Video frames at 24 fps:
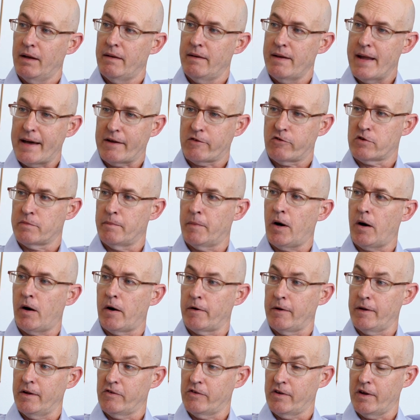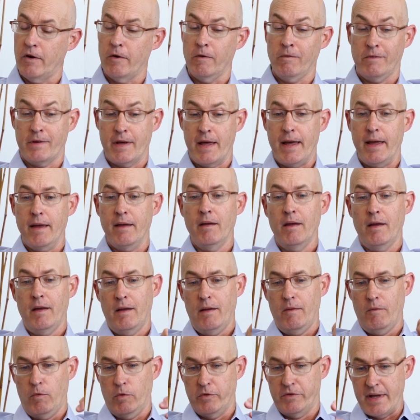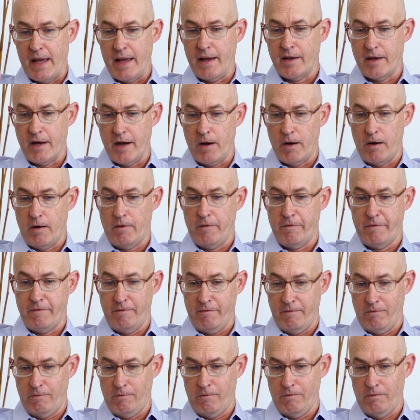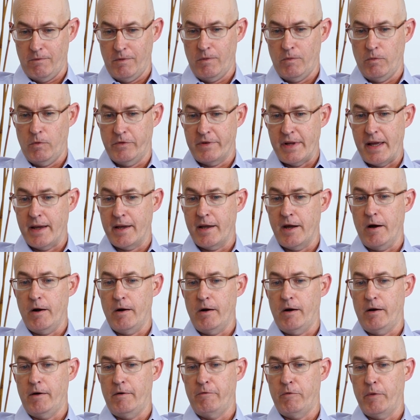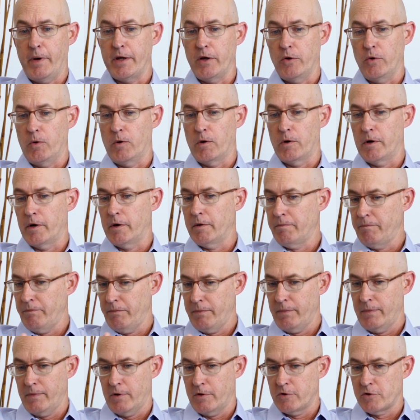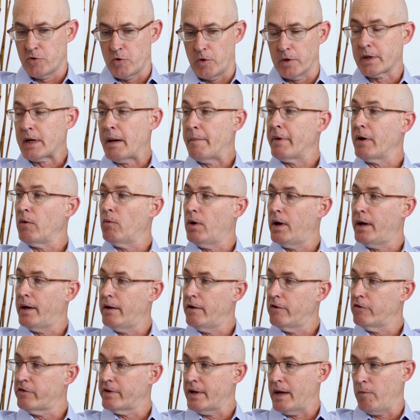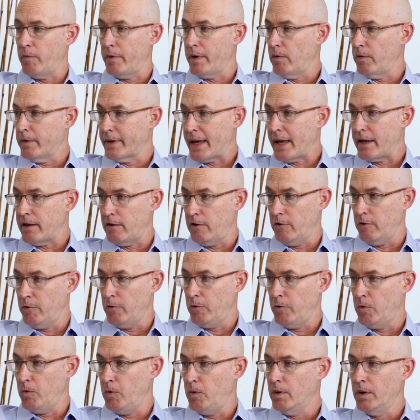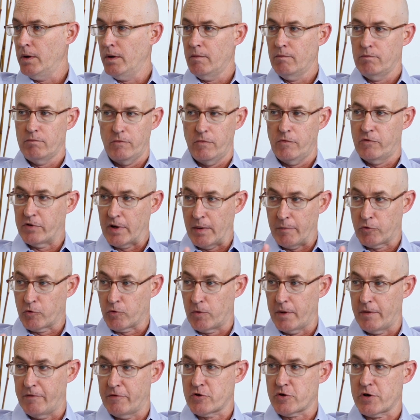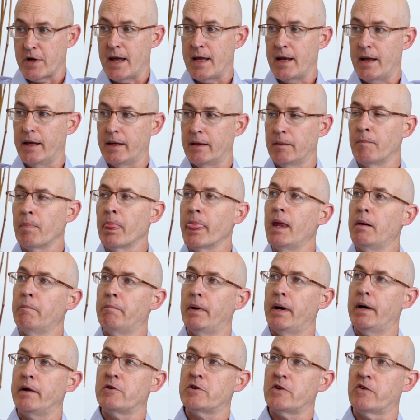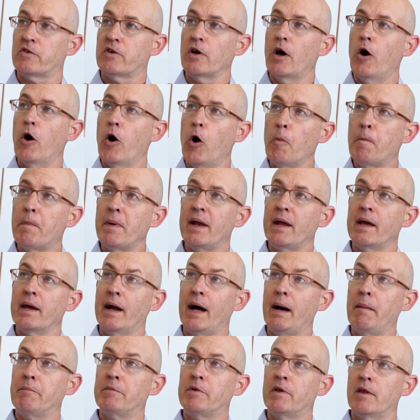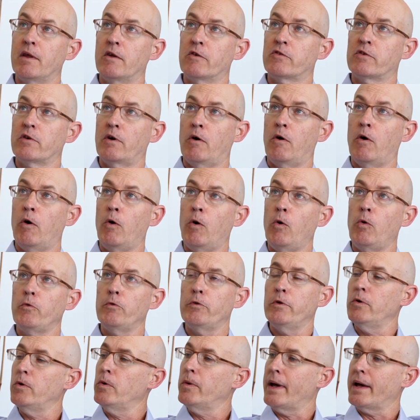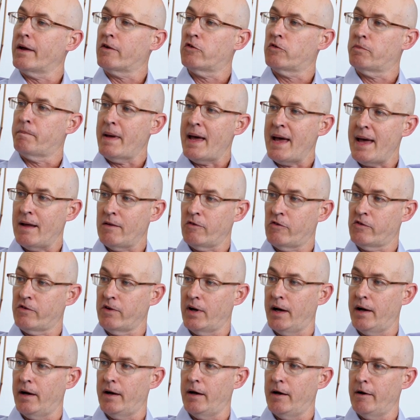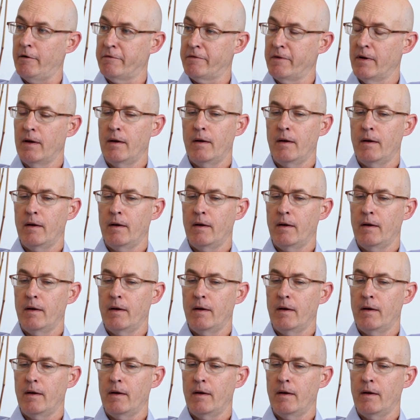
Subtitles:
next model and it's, okay, we'll take care of what your shortcoming was, and we will get you some sort of training. But just opening up to this whole new expanse of